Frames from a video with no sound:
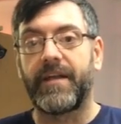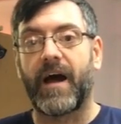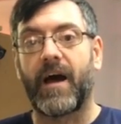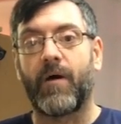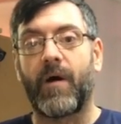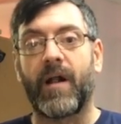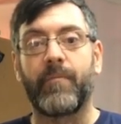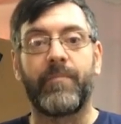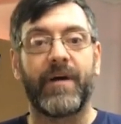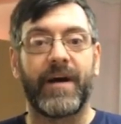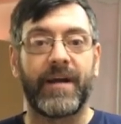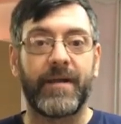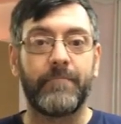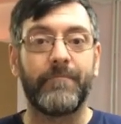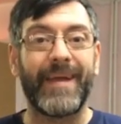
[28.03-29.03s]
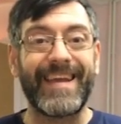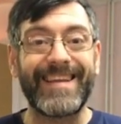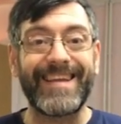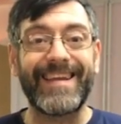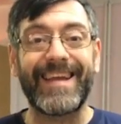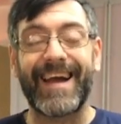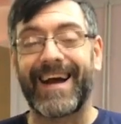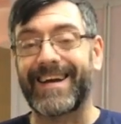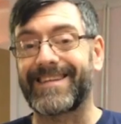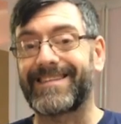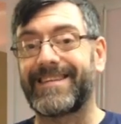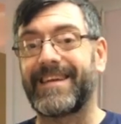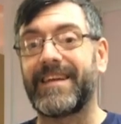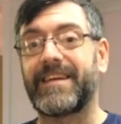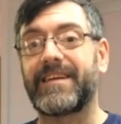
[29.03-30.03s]
Now, I'll buy mainly
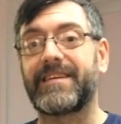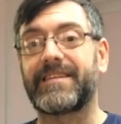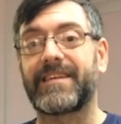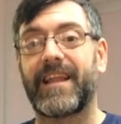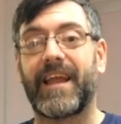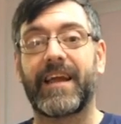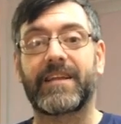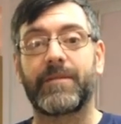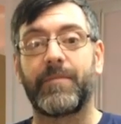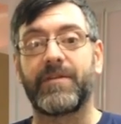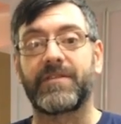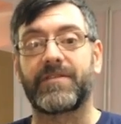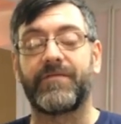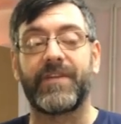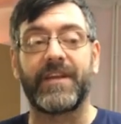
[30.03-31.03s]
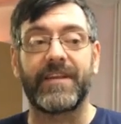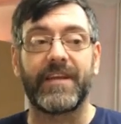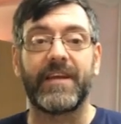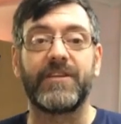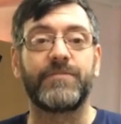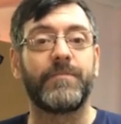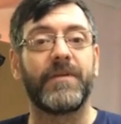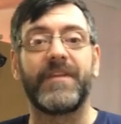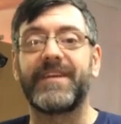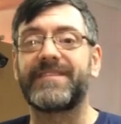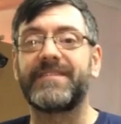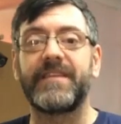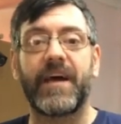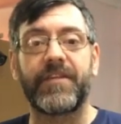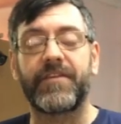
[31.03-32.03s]
antiques, collectibles and vintage, but
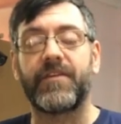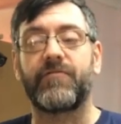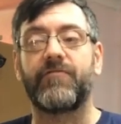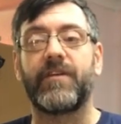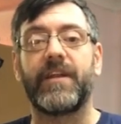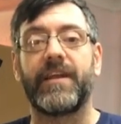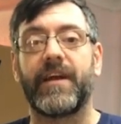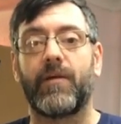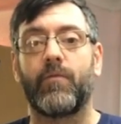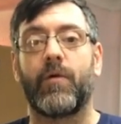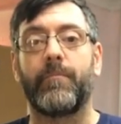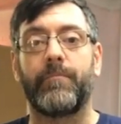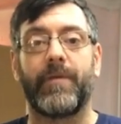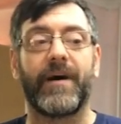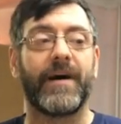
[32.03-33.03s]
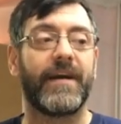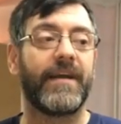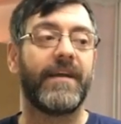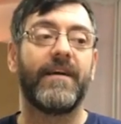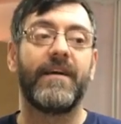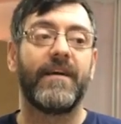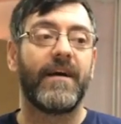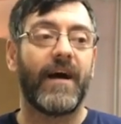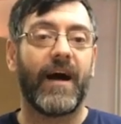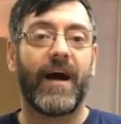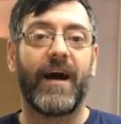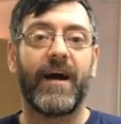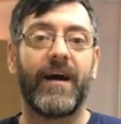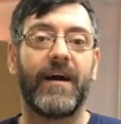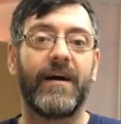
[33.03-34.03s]
there's nothing really I won't buy,
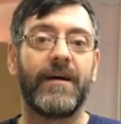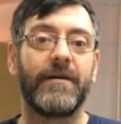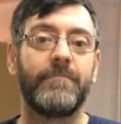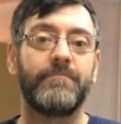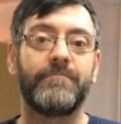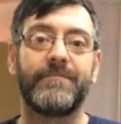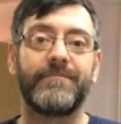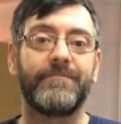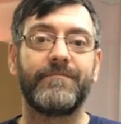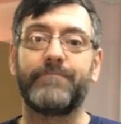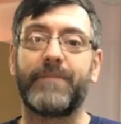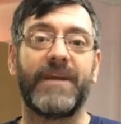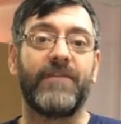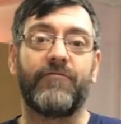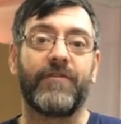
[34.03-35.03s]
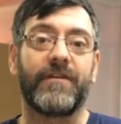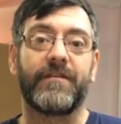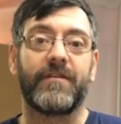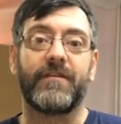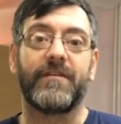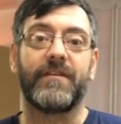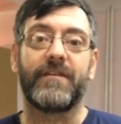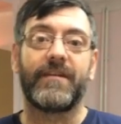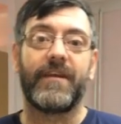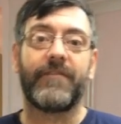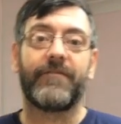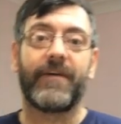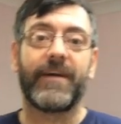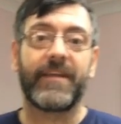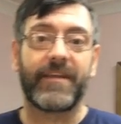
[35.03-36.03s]
period.
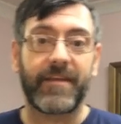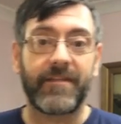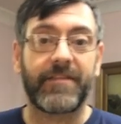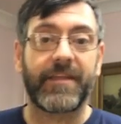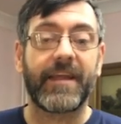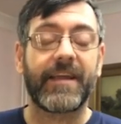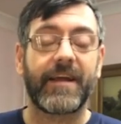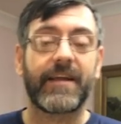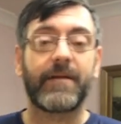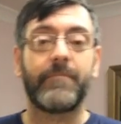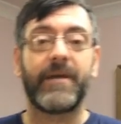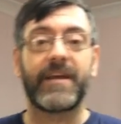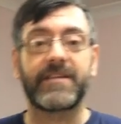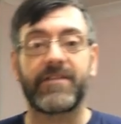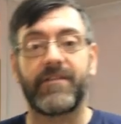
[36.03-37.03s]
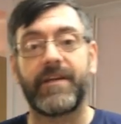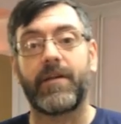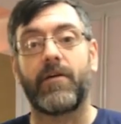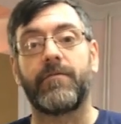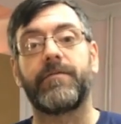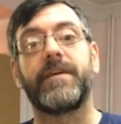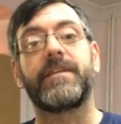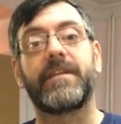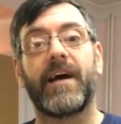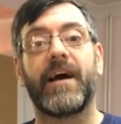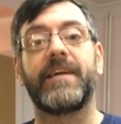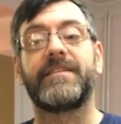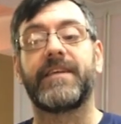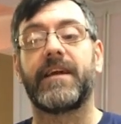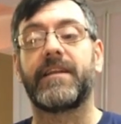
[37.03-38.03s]
If I think I can make something off it,
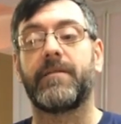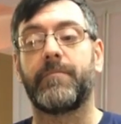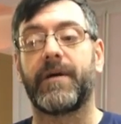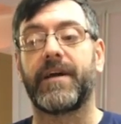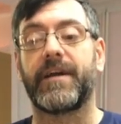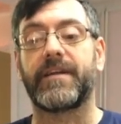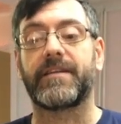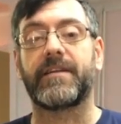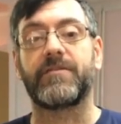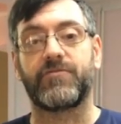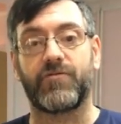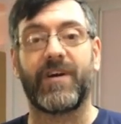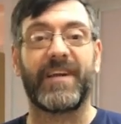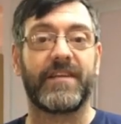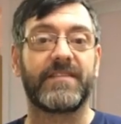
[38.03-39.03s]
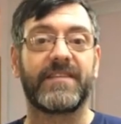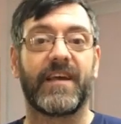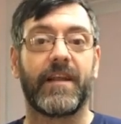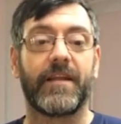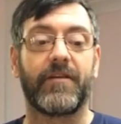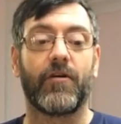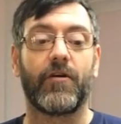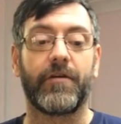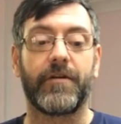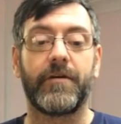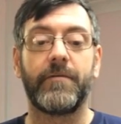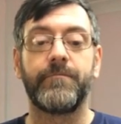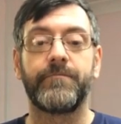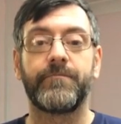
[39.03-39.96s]
I tend to buy it and try and sell it on.